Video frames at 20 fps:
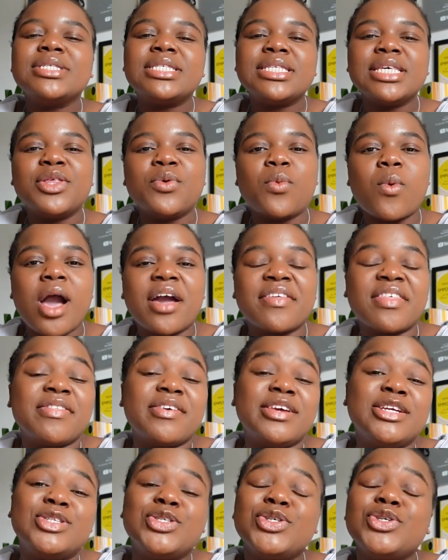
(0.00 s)
and see the work that
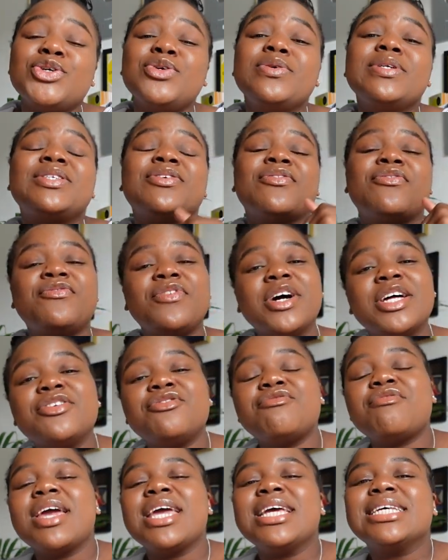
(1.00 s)
they do, to
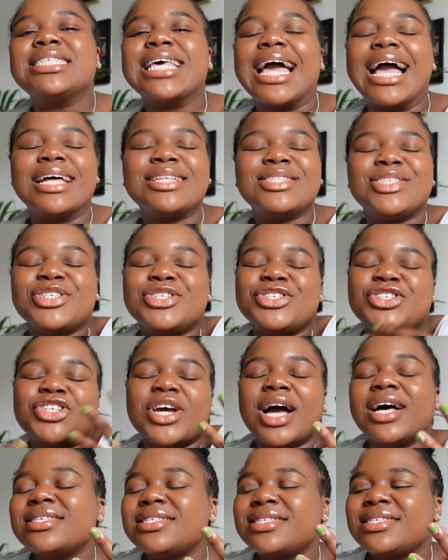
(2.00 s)
fundraise and to
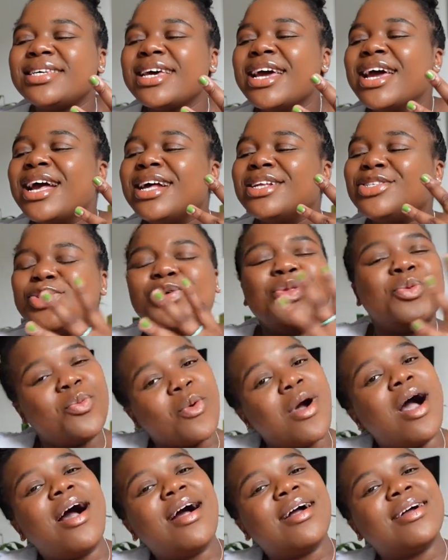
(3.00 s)
just do the
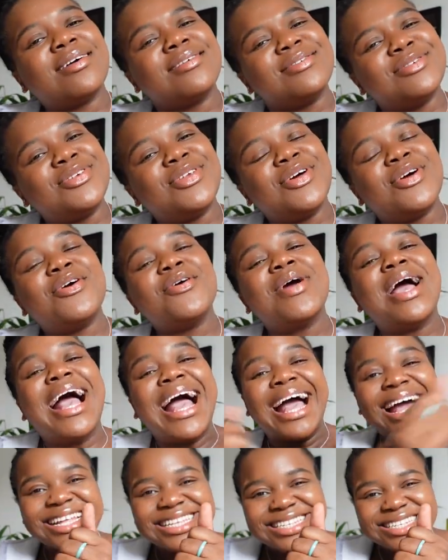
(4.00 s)
work, you know.
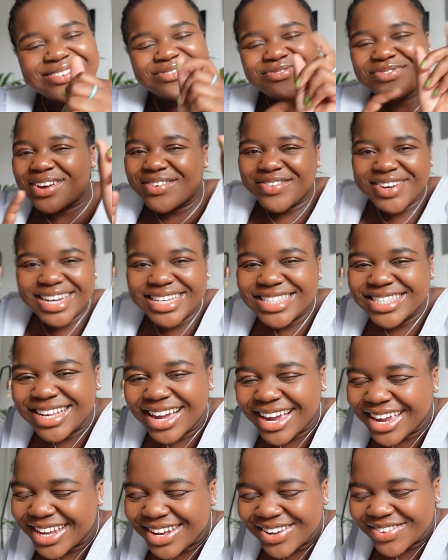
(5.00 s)
And a very
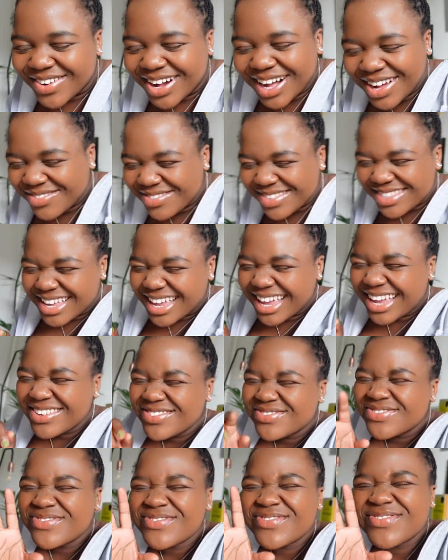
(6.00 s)
exciting little
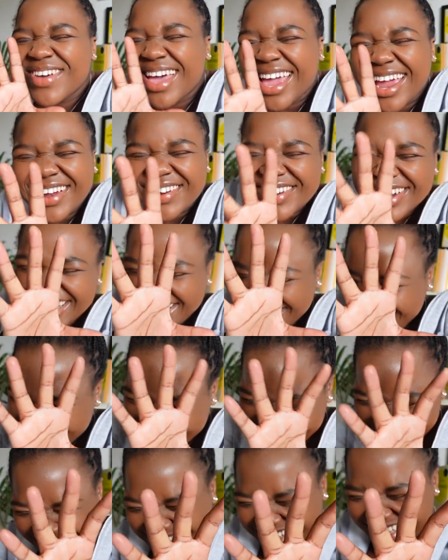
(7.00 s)
update. Very
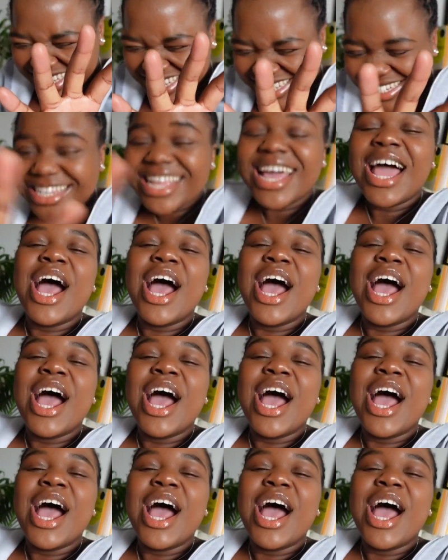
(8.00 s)
exciting.